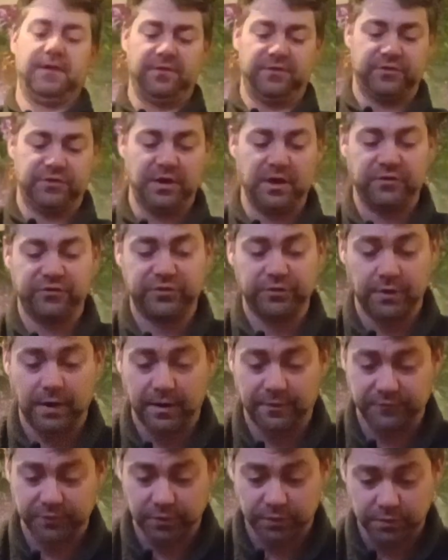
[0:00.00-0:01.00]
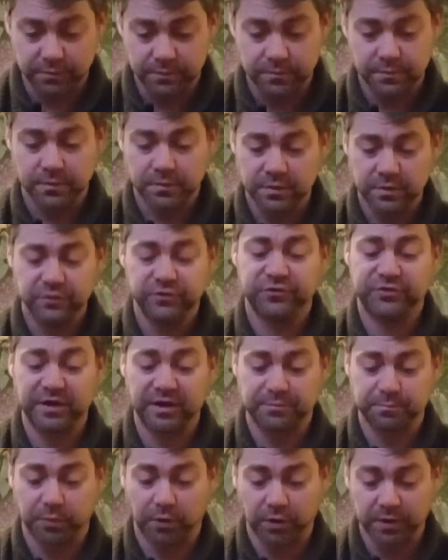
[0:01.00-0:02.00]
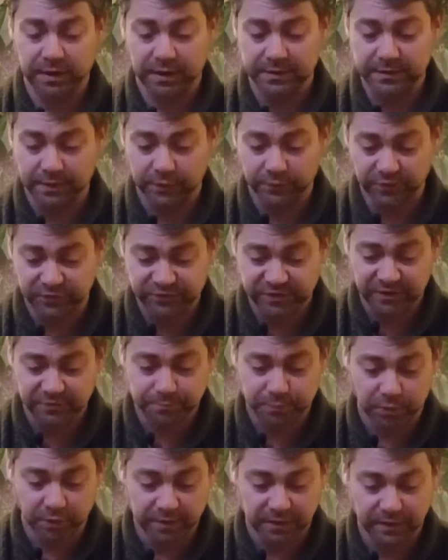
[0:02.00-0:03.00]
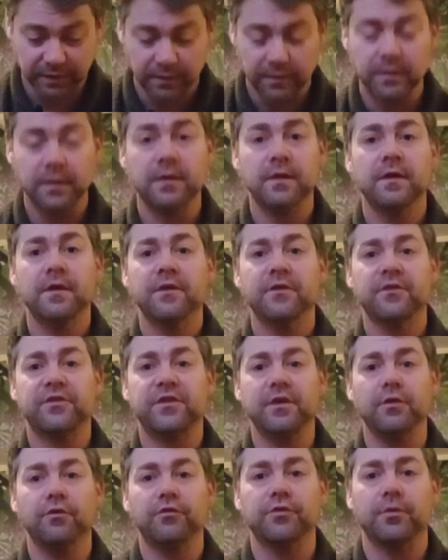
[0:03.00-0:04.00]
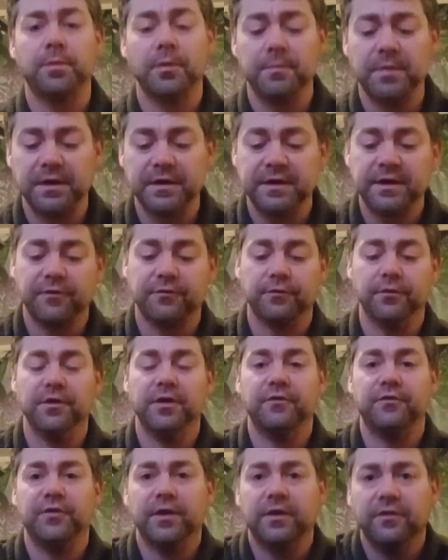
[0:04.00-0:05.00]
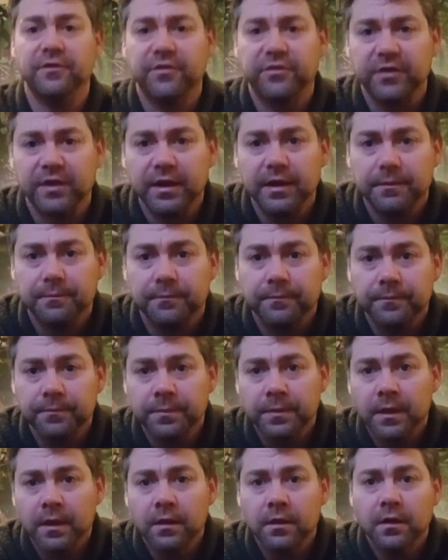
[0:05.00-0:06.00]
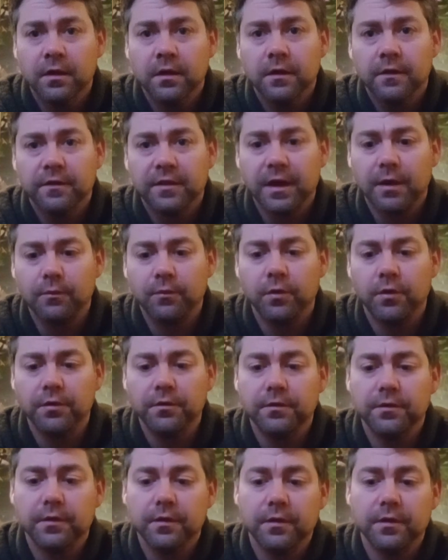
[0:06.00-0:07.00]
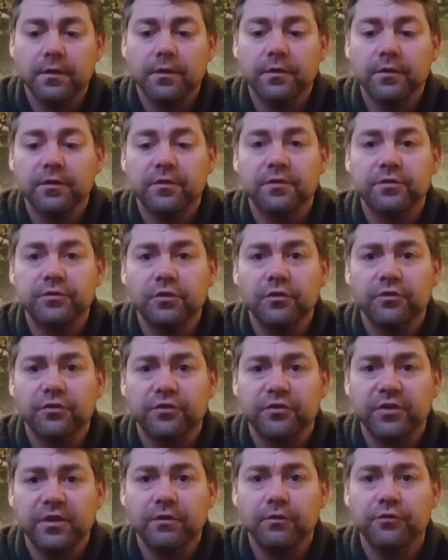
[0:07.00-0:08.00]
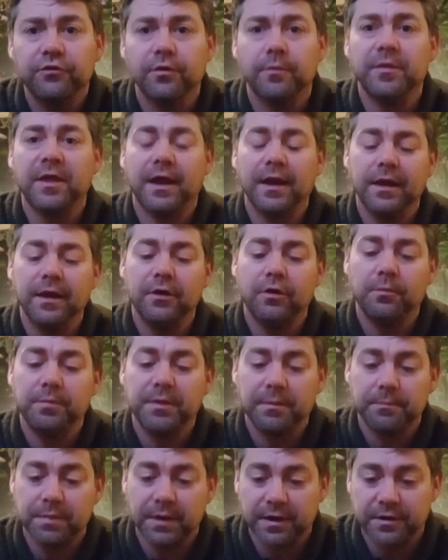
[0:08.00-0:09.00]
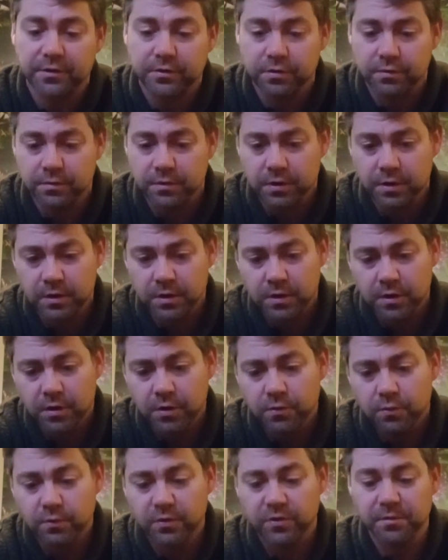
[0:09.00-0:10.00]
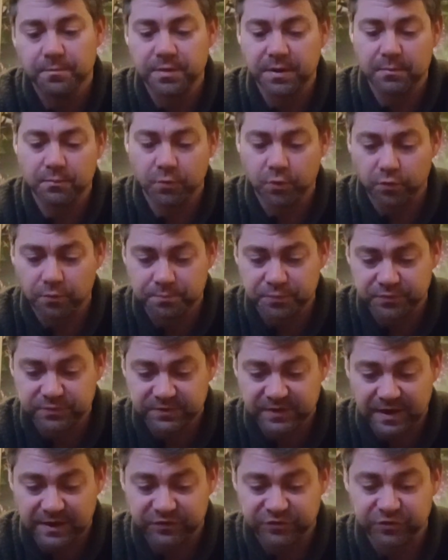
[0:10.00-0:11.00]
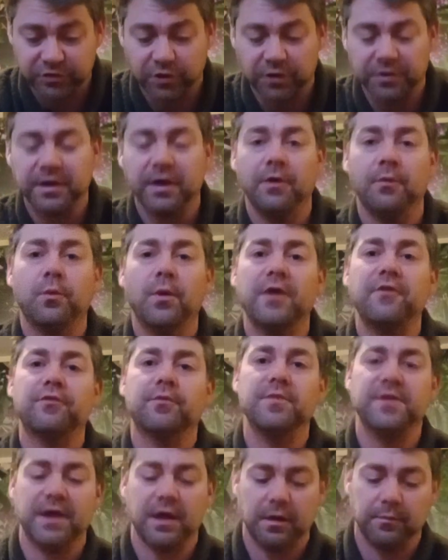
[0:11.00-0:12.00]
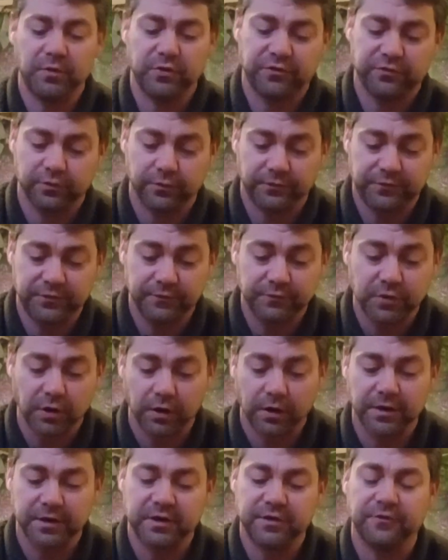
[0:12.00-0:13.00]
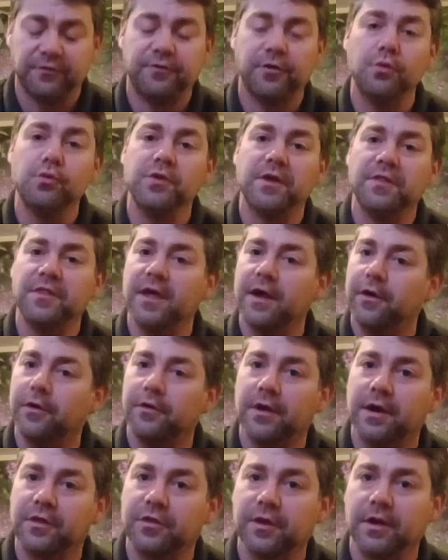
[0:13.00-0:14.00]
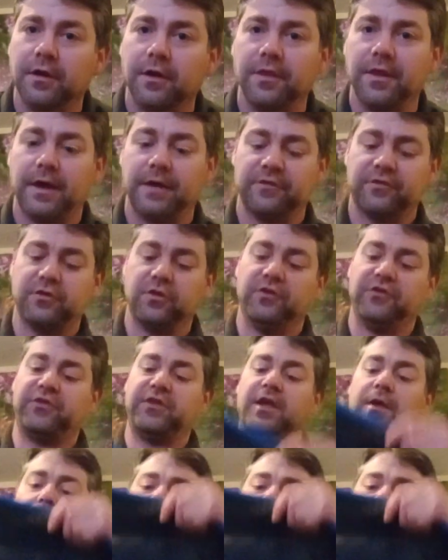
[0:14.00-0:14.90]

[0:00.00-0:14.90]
is, yes, you have a chest pocket. Now, the chest pocket seals up a bit different, if you can see it. That one does seals up that little bit better with a bit more protection on it away from the elements. So if you've got like your phone in there or anything like that, it's going to stay